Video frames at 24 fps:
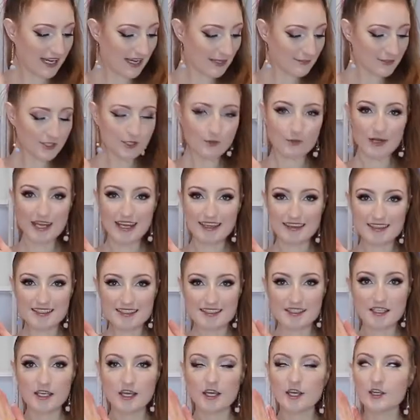I'm gonna wear
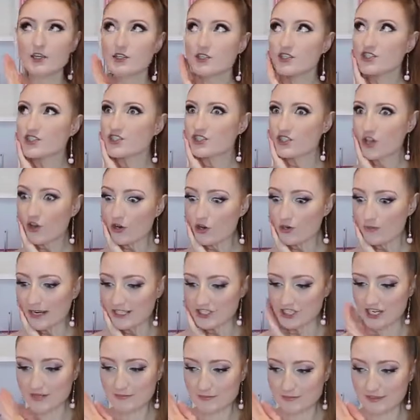this so
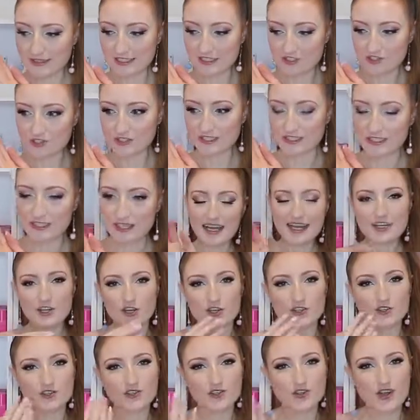much. I'm literally, I
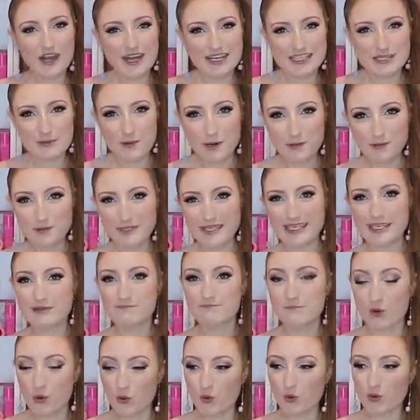know you guys are probably
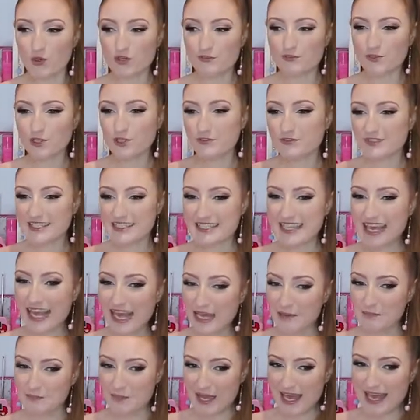getting bored of all of these
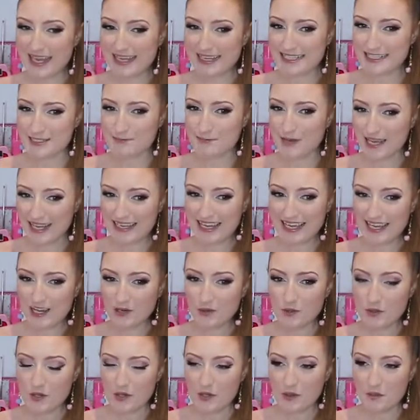cat bags by
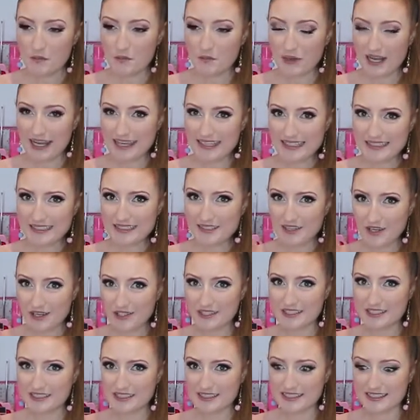now, but
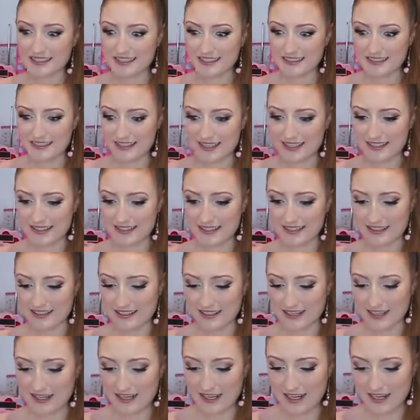honestly, like,
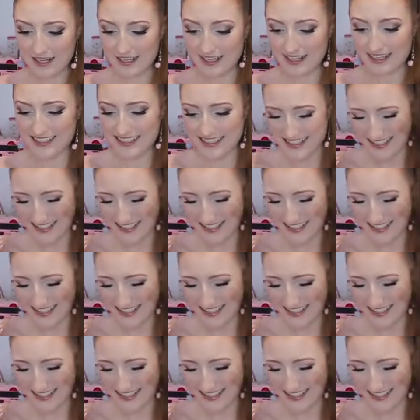I...